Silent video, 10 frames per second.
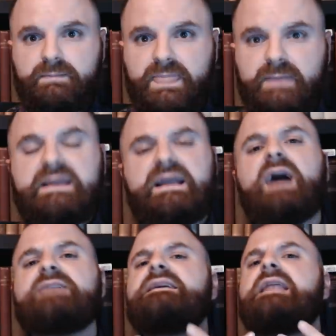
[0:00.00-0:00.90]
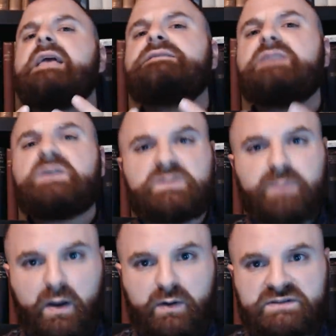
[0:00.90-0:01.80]
because it is
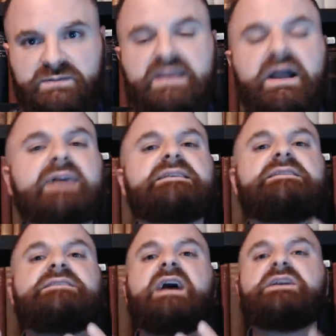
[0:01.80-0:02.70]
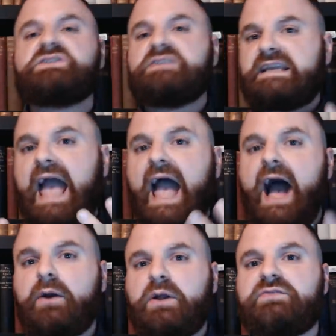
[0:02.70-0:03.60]
exposed, because it does stick
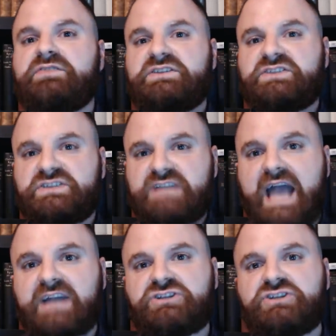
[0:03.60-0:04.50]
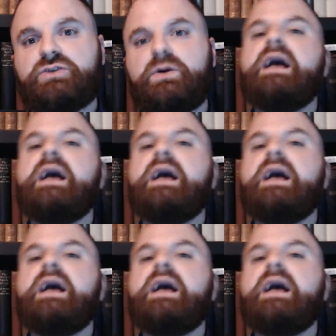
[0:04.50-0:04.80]
out of the statue